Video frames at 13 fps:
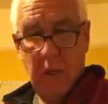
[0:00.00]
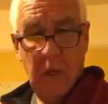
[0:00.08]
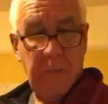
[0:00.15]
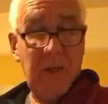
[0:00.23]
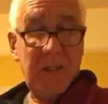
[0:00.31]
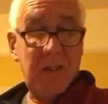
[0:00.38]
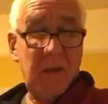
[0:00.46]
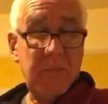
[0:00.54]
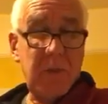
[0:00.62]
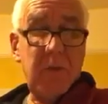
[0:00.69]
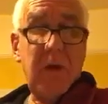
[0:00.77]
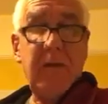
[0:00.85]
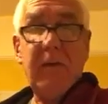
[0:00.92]
I picked up
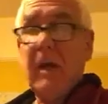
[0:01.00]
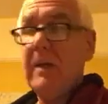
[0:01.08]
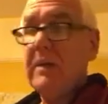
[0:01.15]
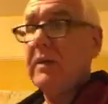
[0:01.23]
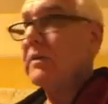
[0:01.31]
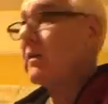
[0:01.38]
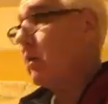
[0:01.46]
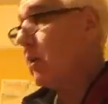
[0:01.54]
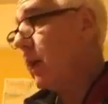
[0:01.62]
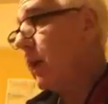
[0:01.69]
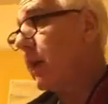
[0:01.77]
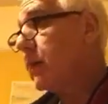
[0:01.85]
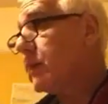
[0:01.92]
2 aviations. I've got to go
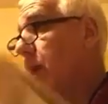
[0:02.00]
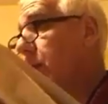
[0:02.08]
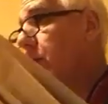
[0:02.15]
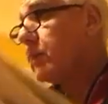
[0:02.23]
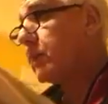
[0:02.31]
and get Jane